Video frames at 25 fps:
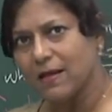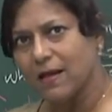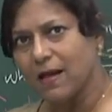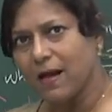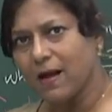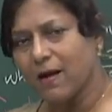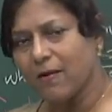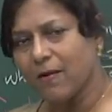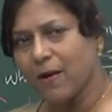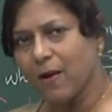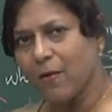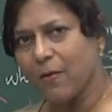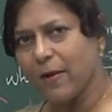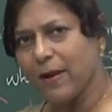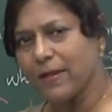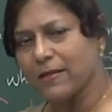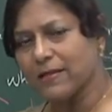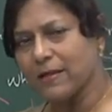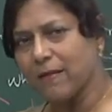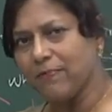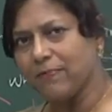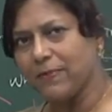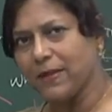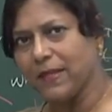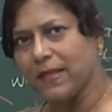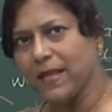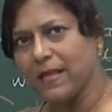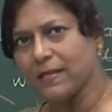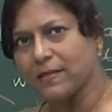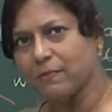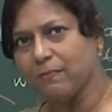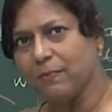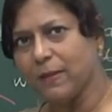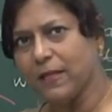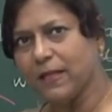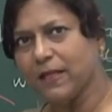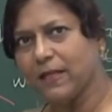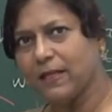All right, when something gets
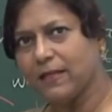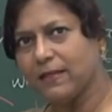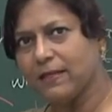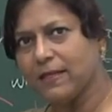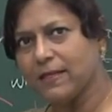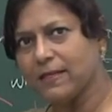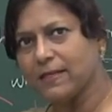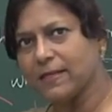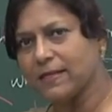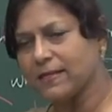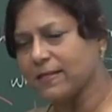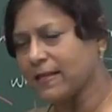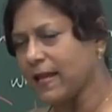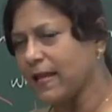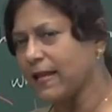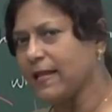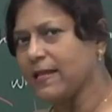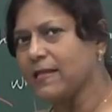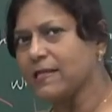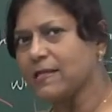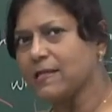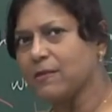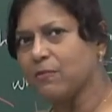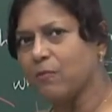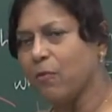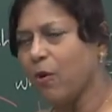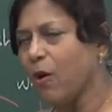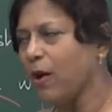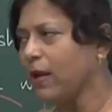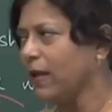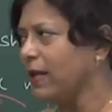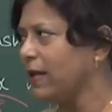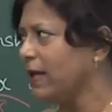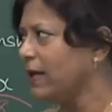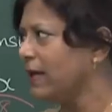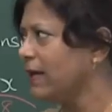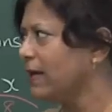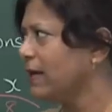bigger, this is getting
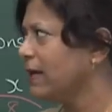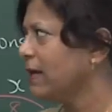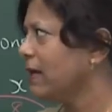smaller.